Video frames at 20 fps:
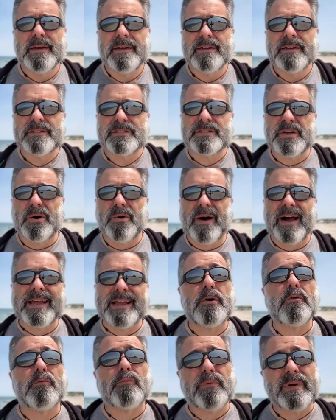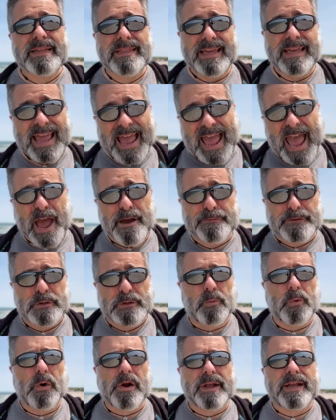So I don't really have to
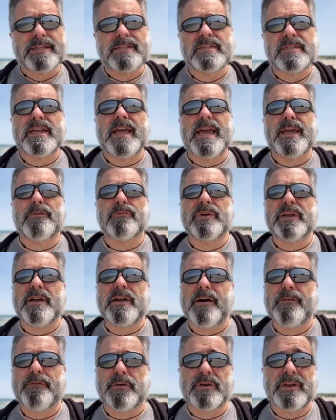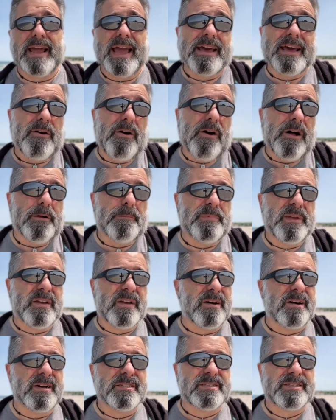work at staying recovered at all
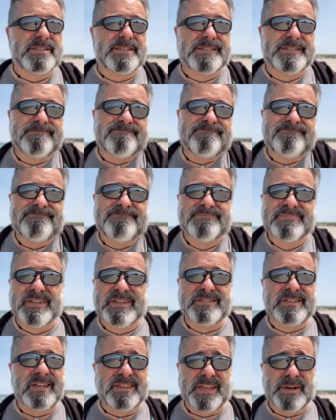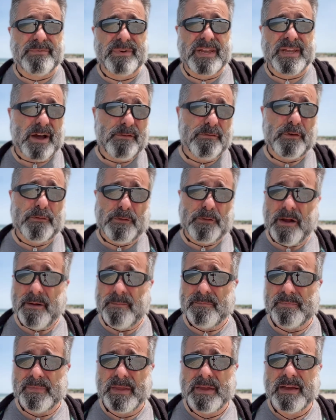because there's nothing to recover from.
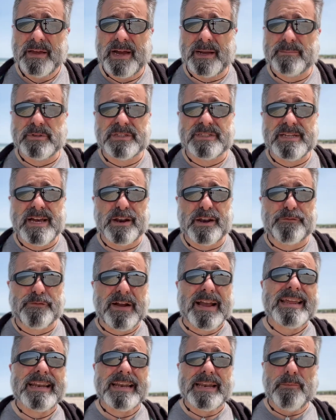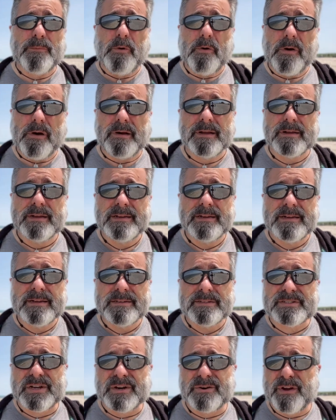I'm just not afraid anymore.
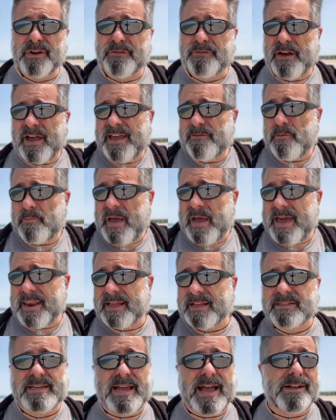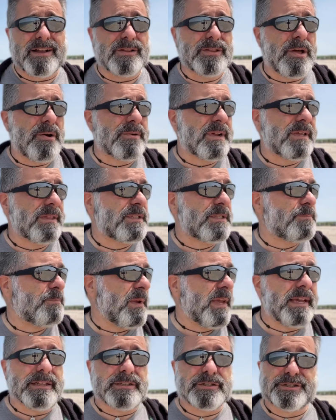So if I have a panic attack alone on this
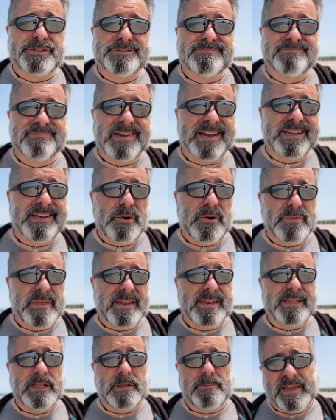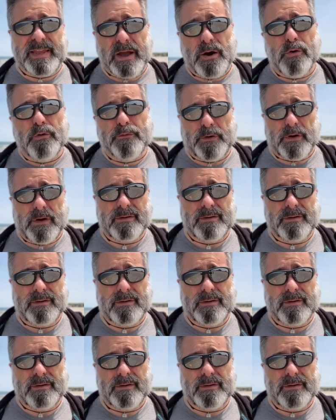beach, I know that it'll be over.